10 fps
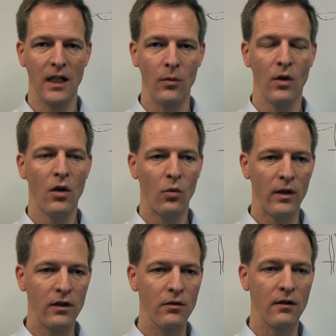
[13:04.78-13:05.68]
time,
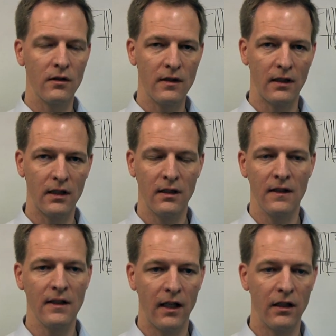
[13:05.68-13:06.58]
when you start
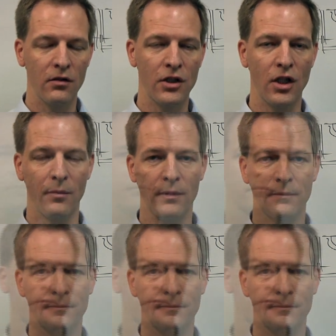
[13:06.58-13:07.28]
designing your chip.